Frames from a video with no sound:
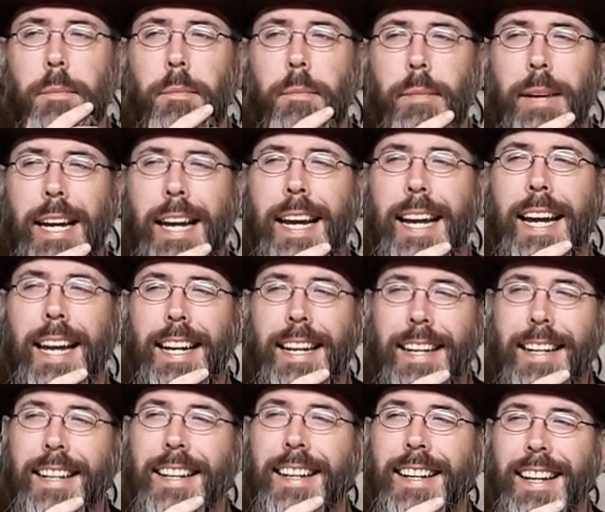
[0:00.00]
Man,
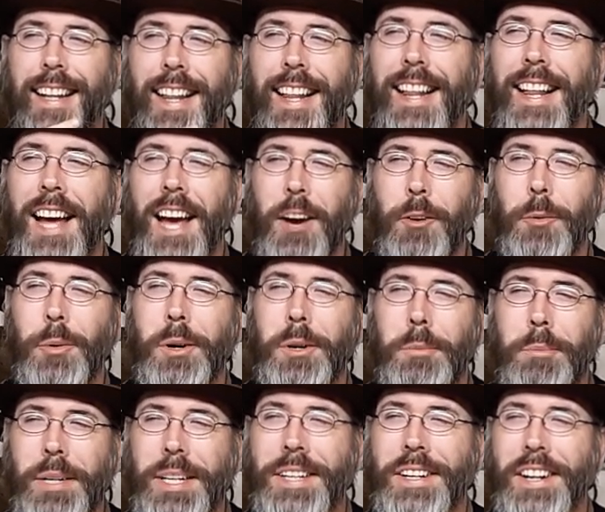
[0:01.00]
that
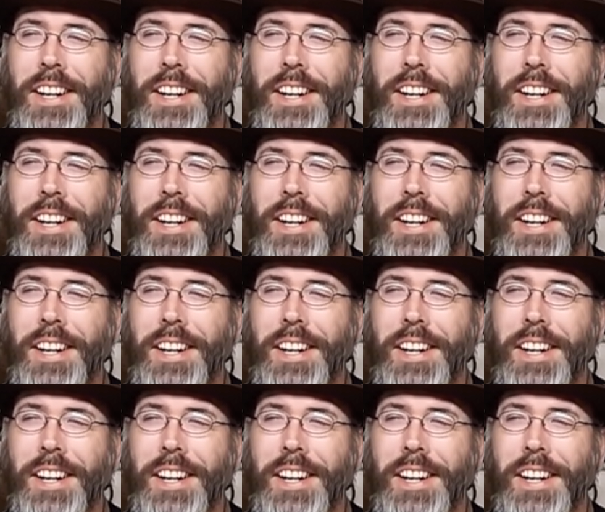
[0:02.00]
would be